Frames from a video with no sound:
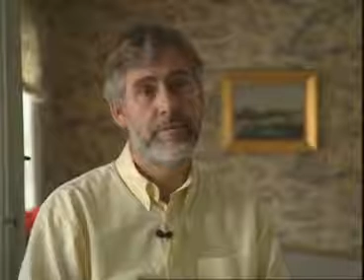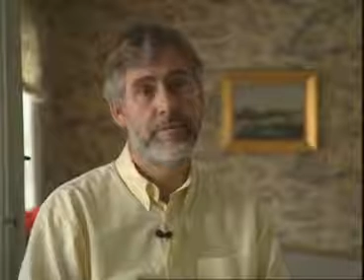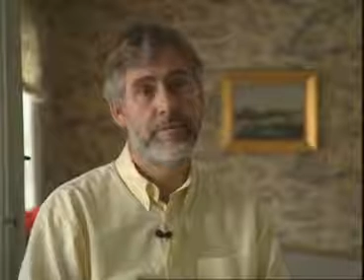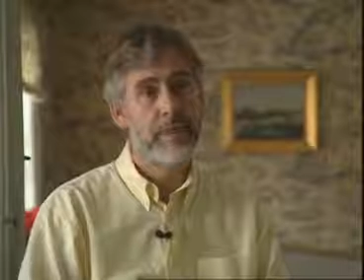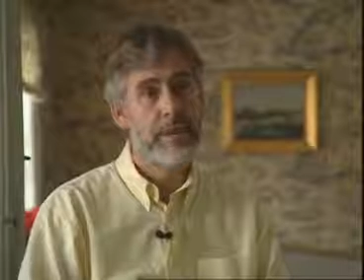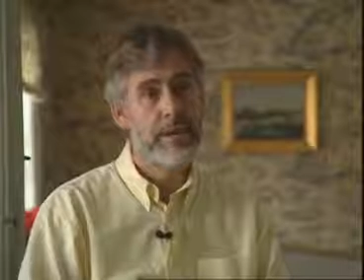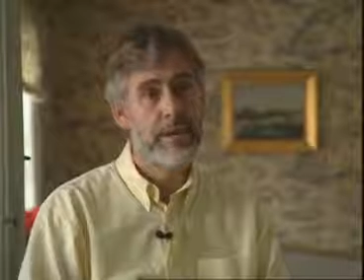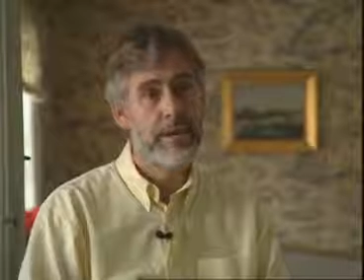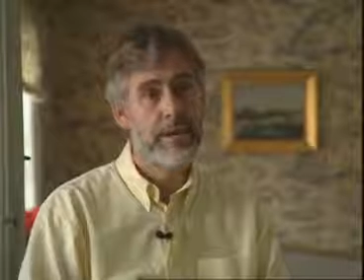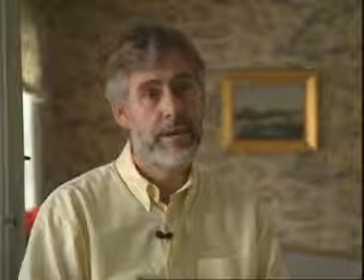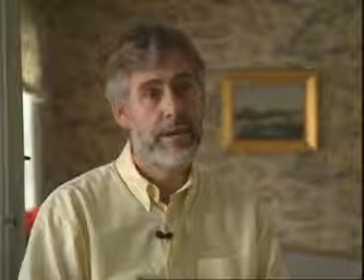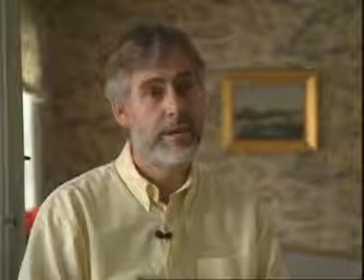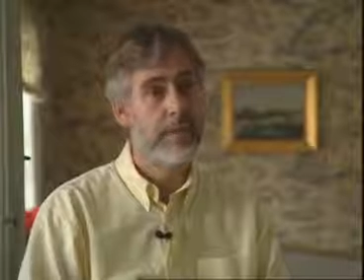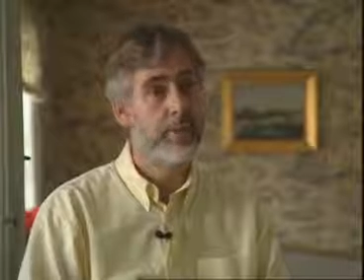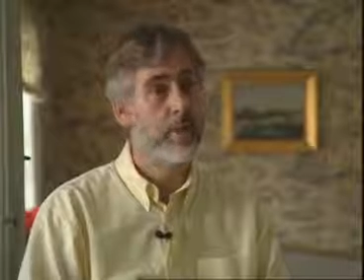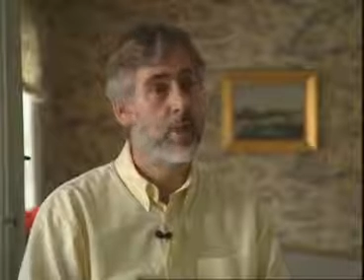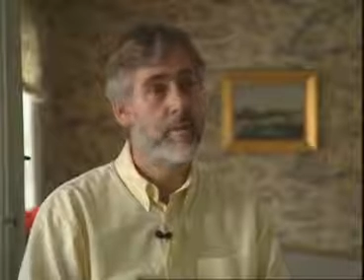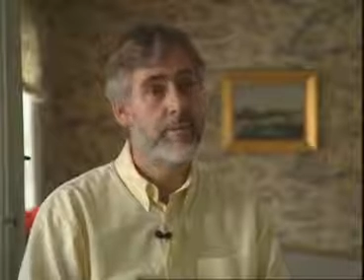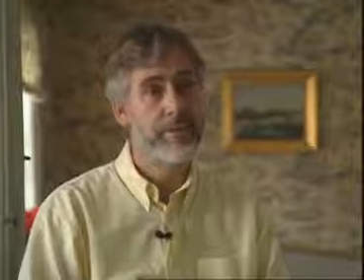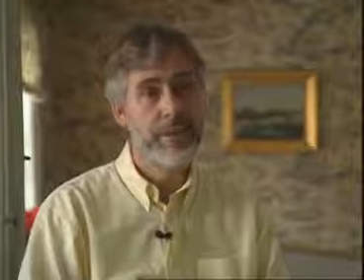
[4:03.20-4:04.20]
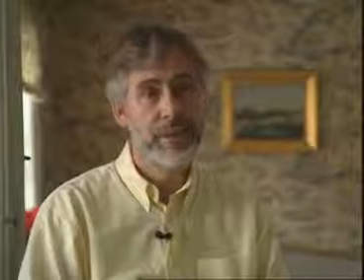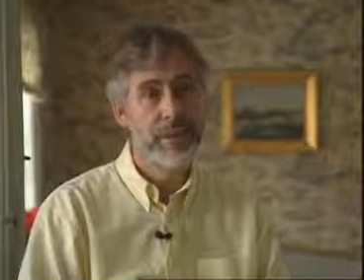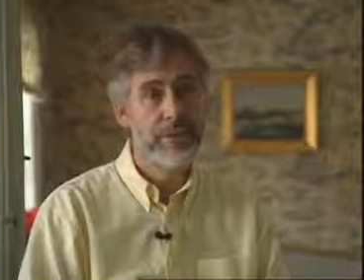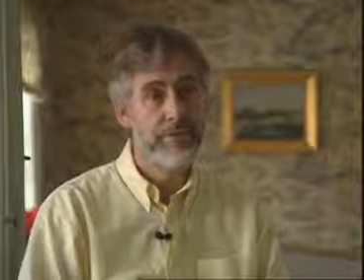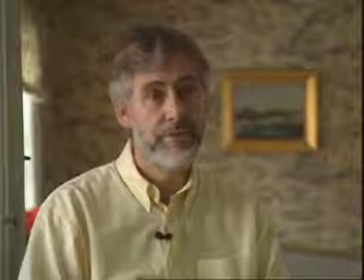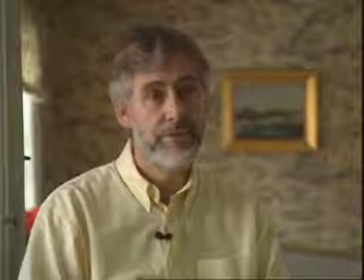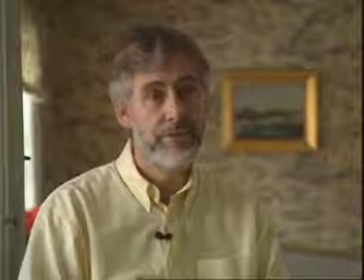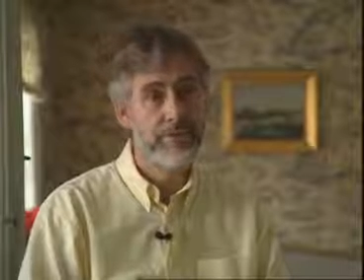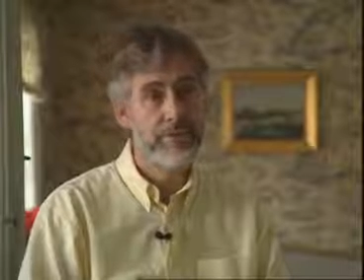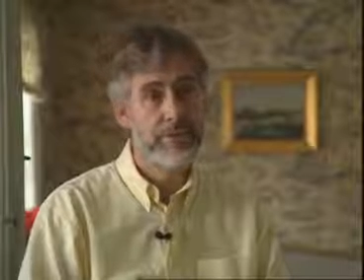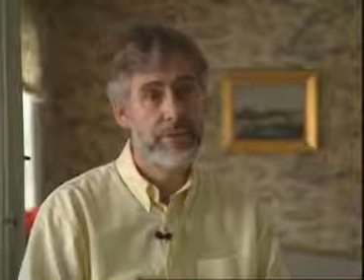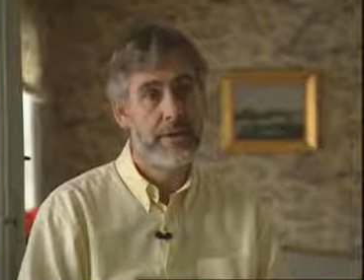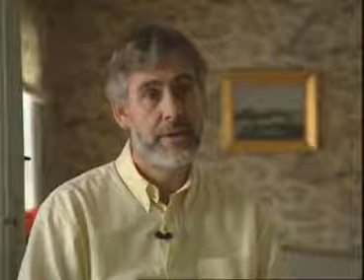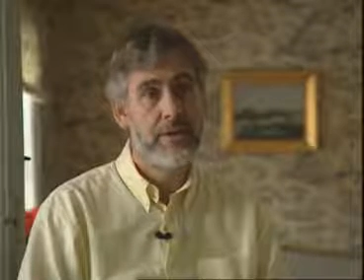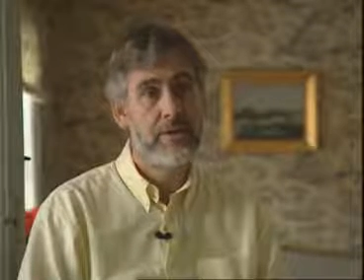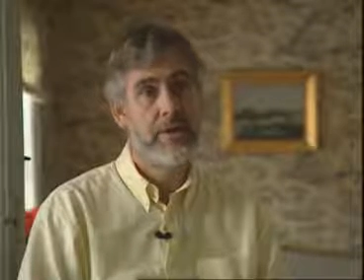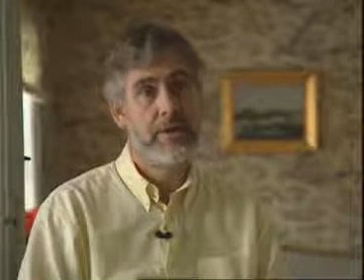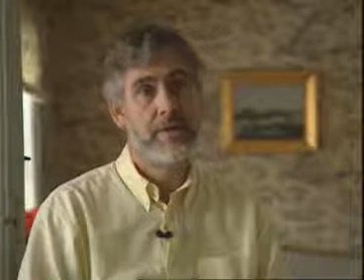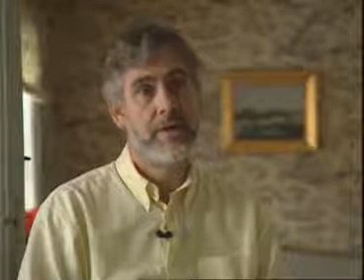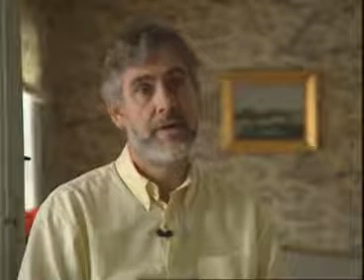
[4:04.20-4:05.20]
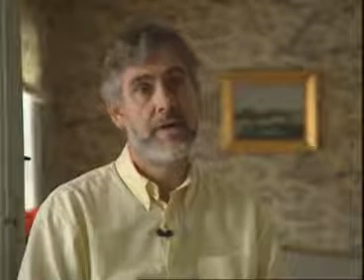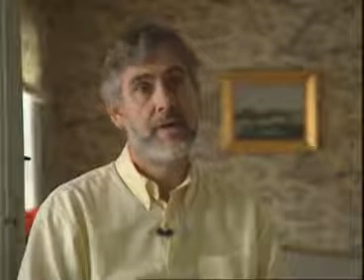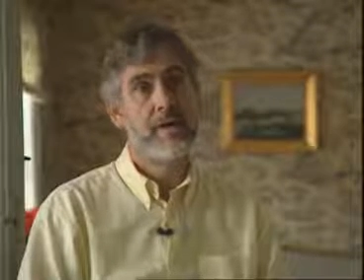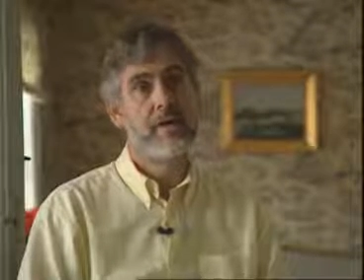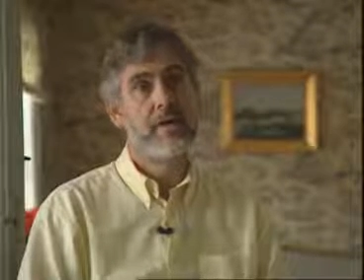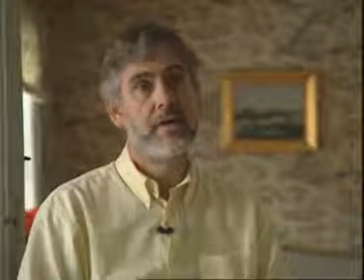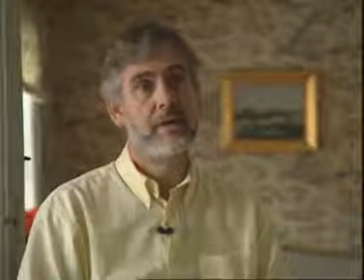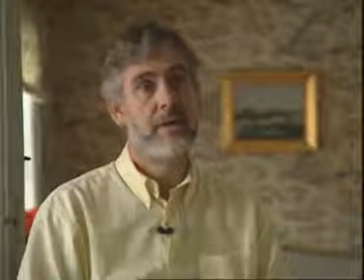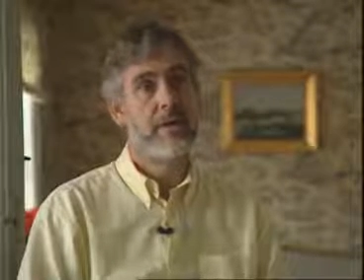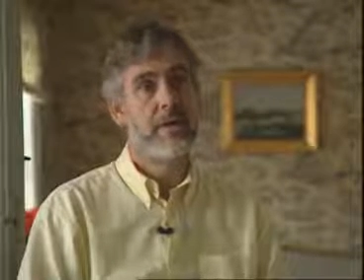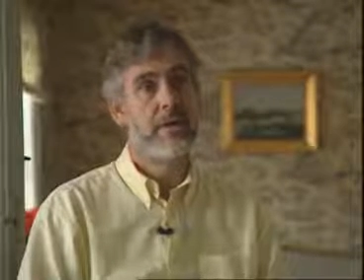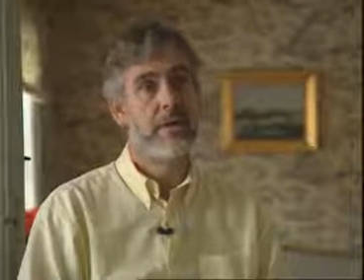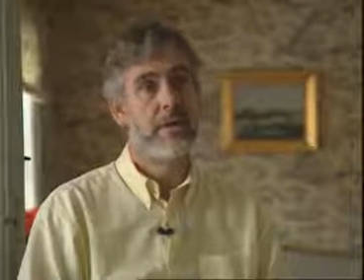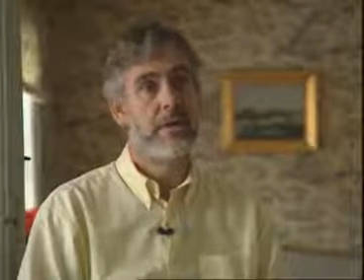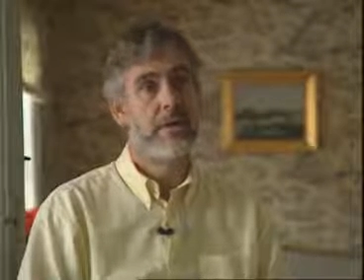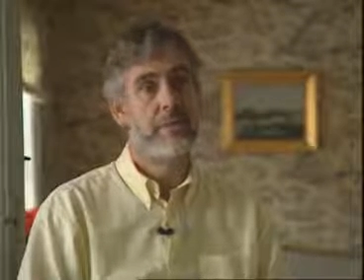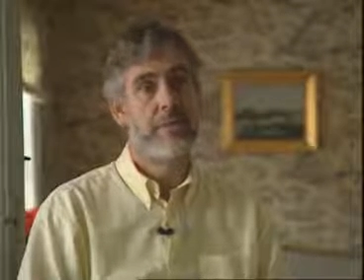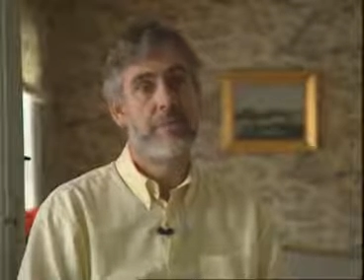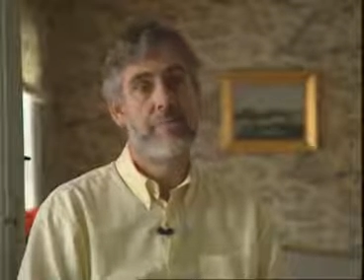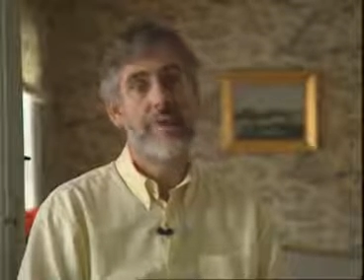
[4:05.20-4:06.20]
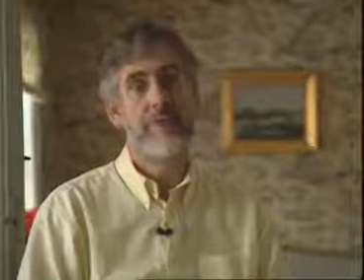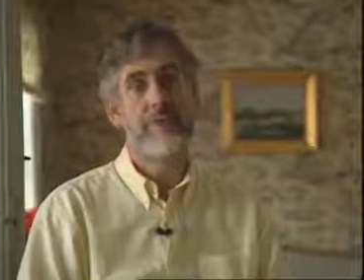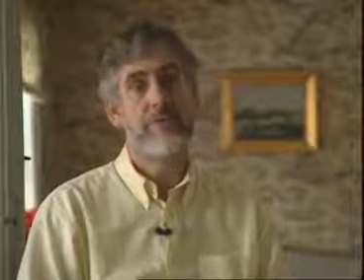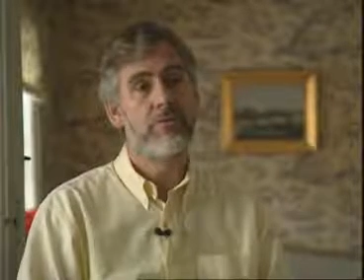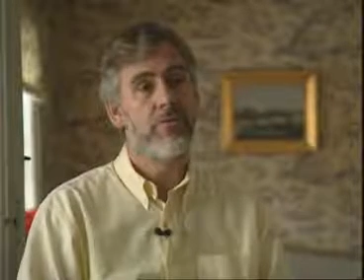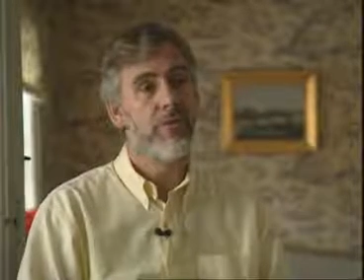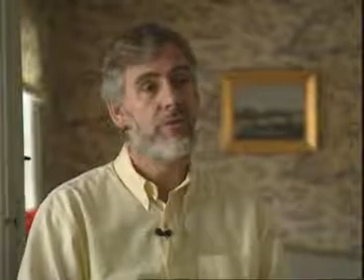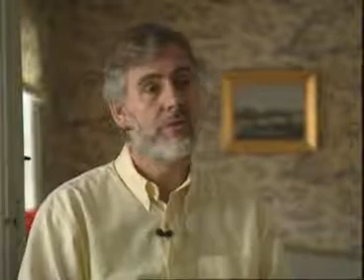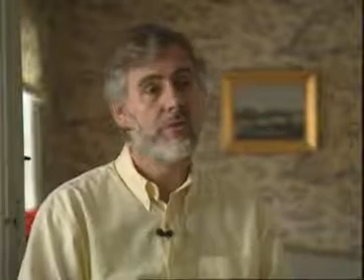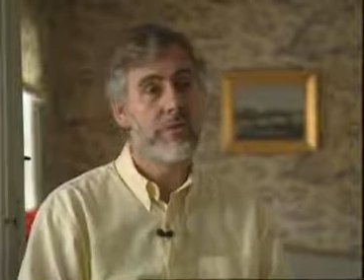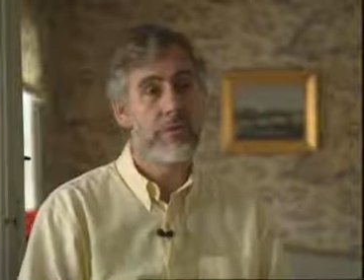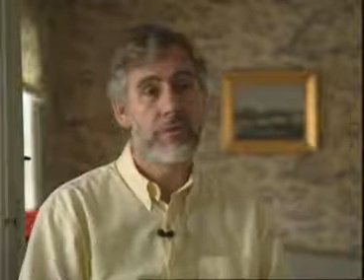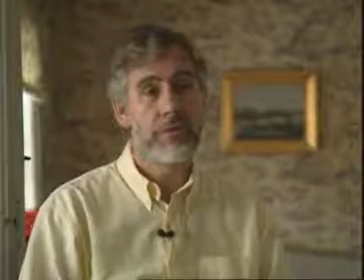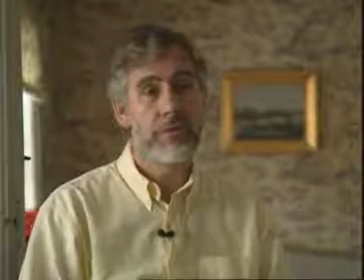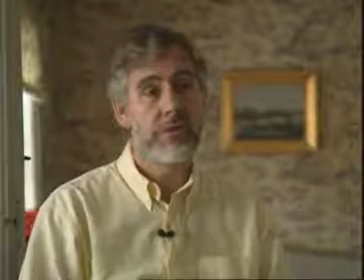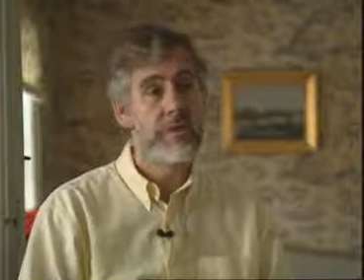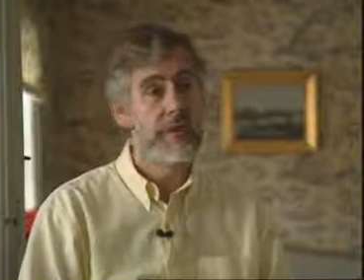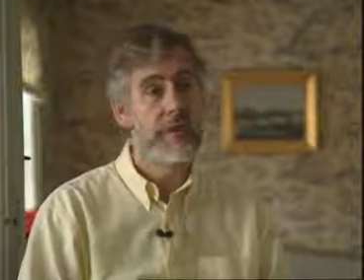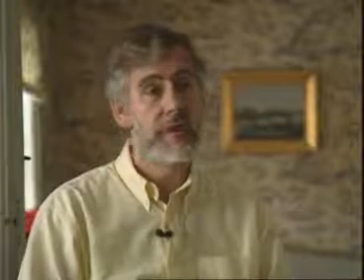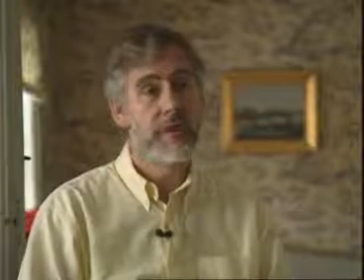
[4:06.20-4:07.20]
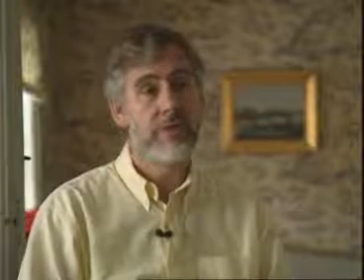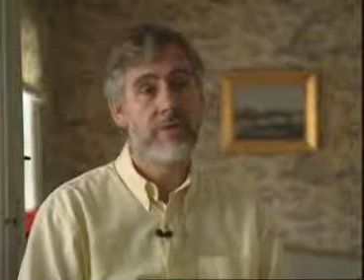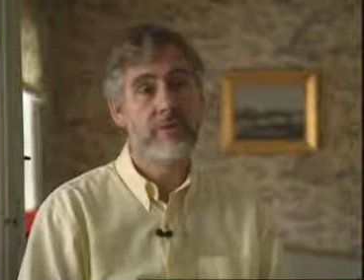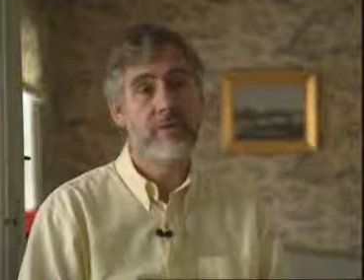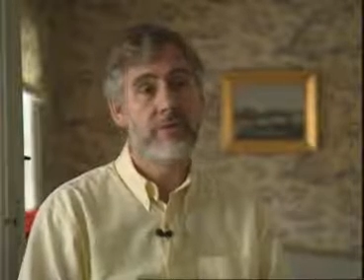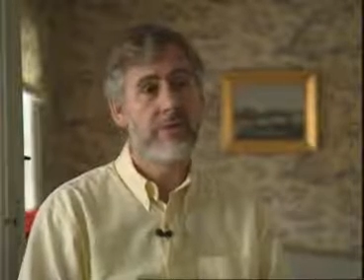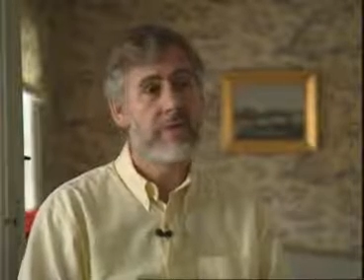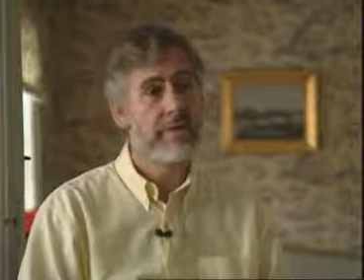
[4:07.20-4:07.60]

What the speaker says: failure, nobody loves me, it'd be better off if I were dead.